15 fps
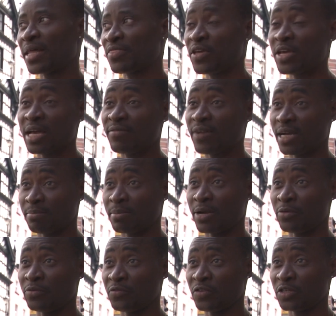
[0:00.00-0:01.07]
think I've had my
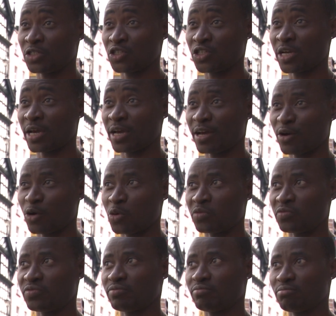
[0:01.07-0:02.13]
own fair share
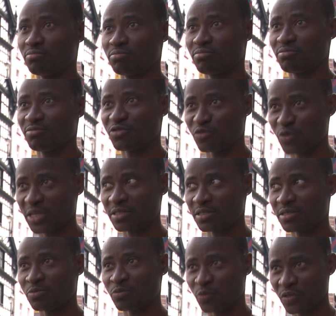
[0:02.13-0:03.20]
of
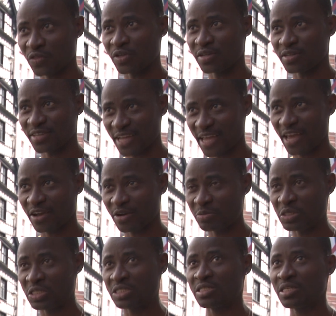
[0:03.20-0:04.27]
racism within the gay
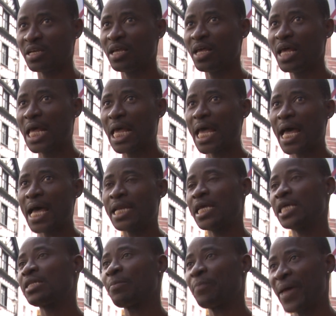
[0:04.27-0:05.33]
community, and
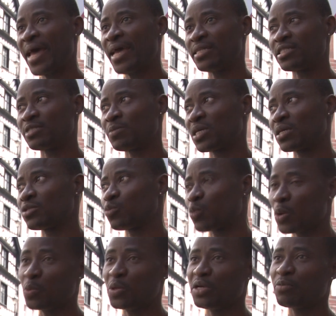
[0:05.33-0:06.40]
it depends, because
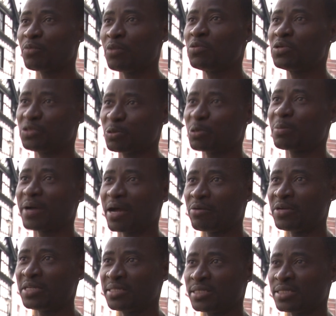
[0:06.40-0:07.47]
when we talk
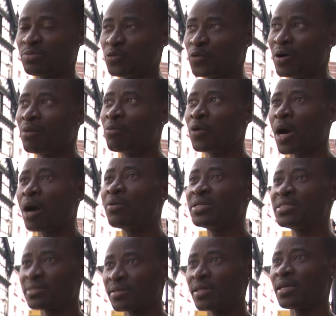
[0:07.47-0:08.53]
about racism, what we
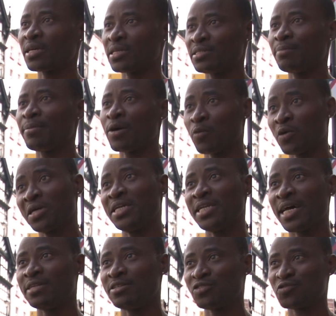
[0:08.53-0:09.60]
always think is about walking
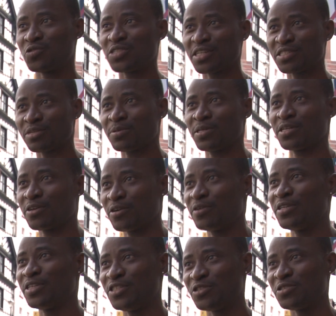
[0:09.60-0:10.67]
down the street and somebody
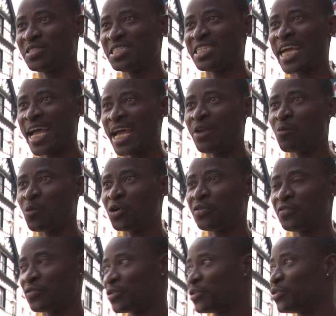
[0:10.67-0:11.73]
calling it, using the N word
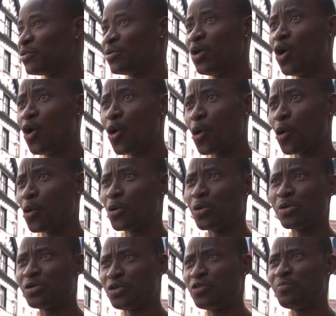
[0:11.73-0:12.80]
for you,
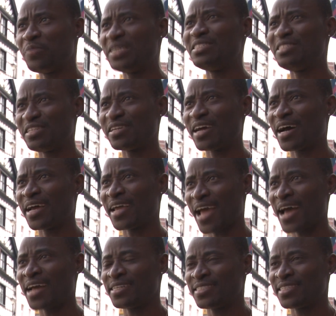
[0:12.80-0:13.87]
or you being denied
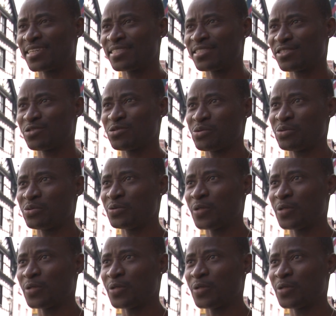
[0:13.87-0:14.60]
access to